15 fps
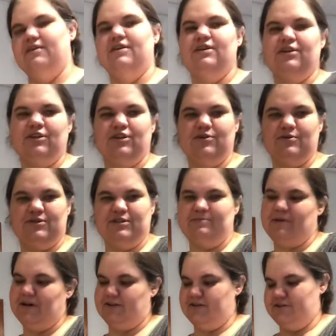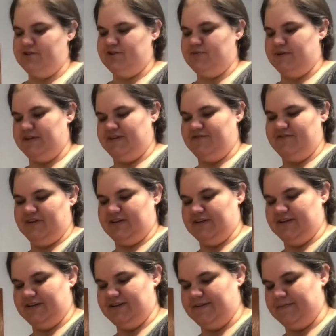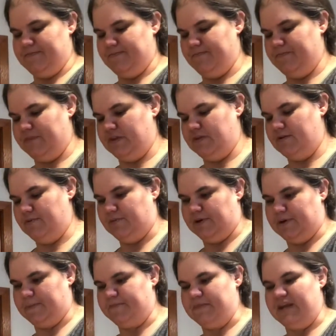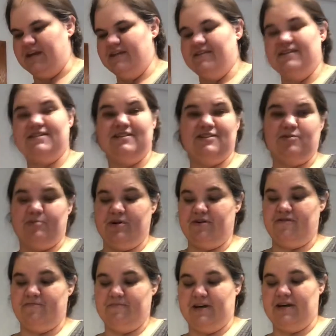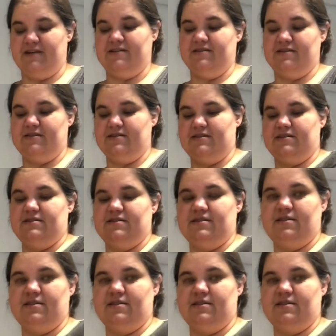cutesy mailers when I feel like it. But this is a pair of men's